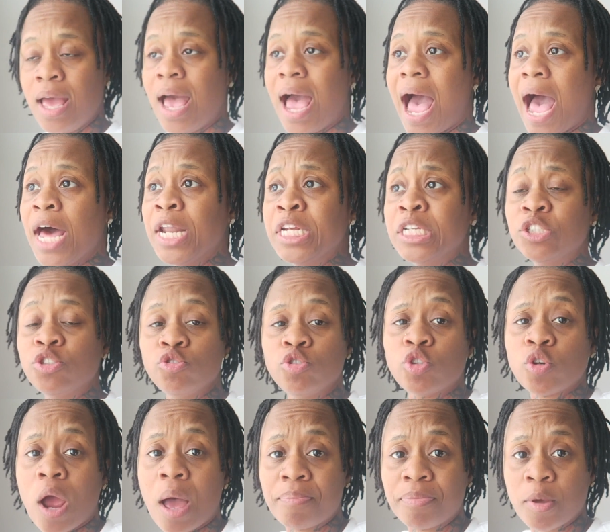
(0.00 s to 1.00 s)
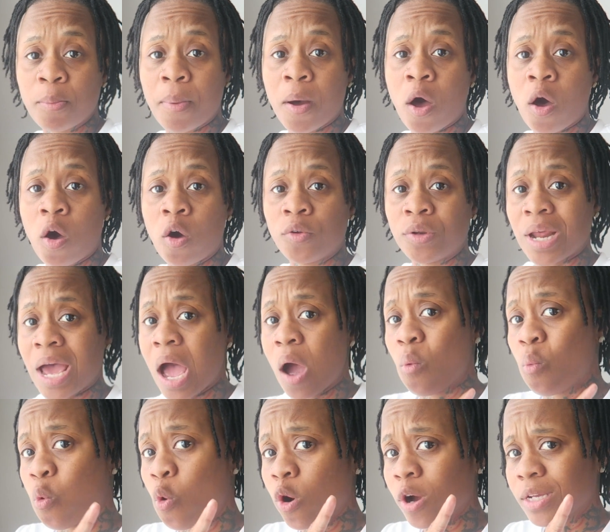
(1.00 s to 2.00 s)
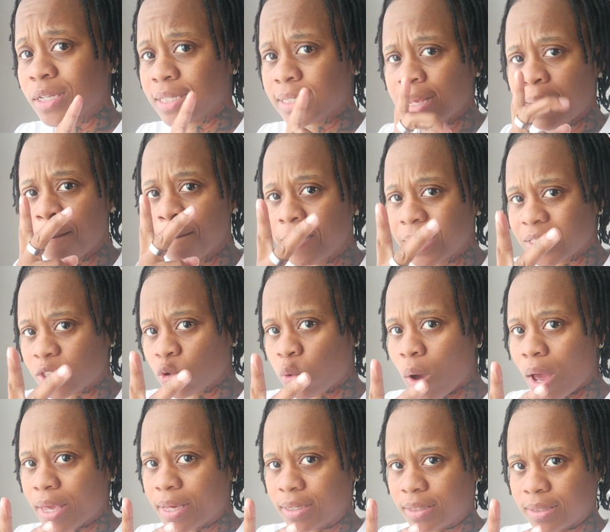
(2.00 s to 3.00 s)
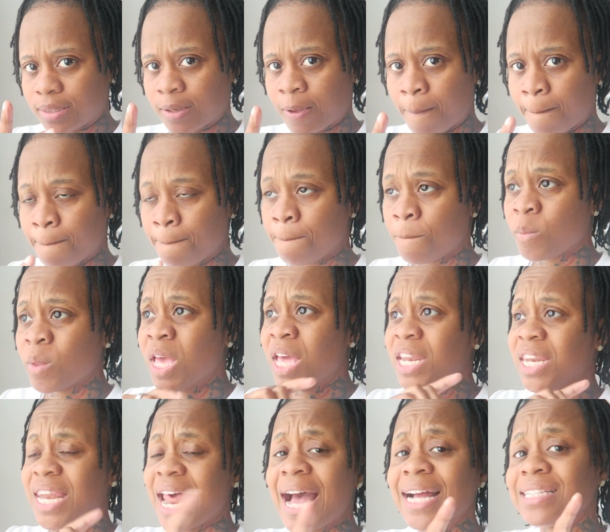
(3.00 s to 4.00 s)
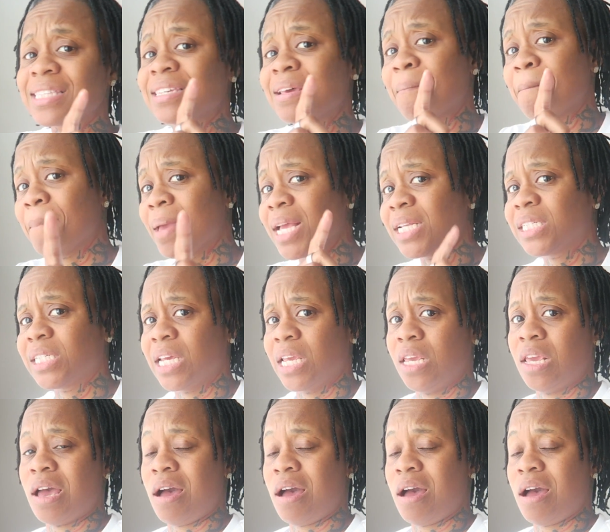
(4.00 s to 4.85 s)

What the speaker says: How did you drop the ball not once, but twice? Not to mention,